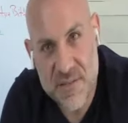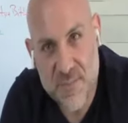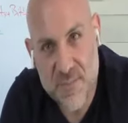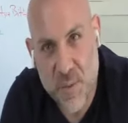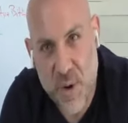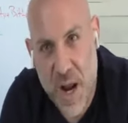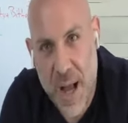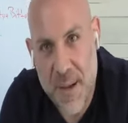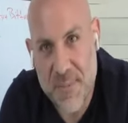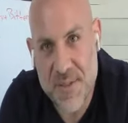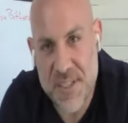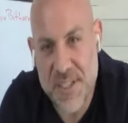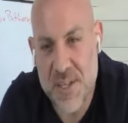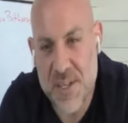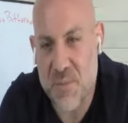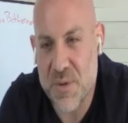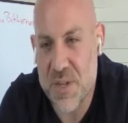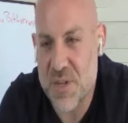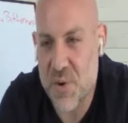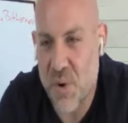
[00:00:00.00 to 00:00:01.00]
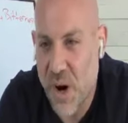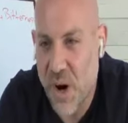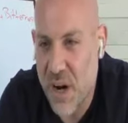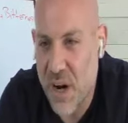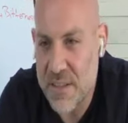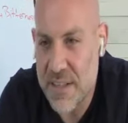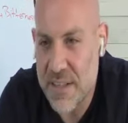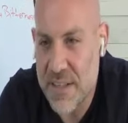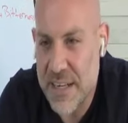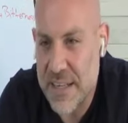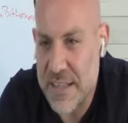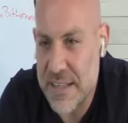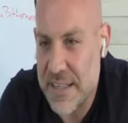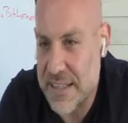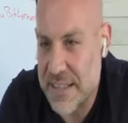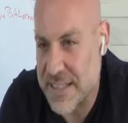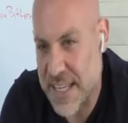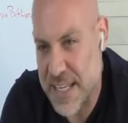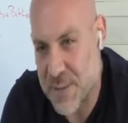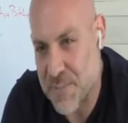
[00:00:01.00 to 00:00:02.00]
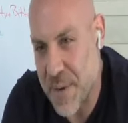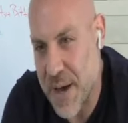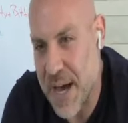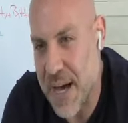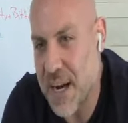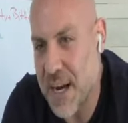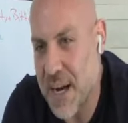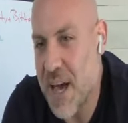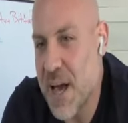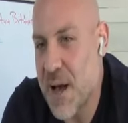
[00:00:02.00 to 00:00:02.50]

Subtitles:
perhaps at some resort, and it tastes bad.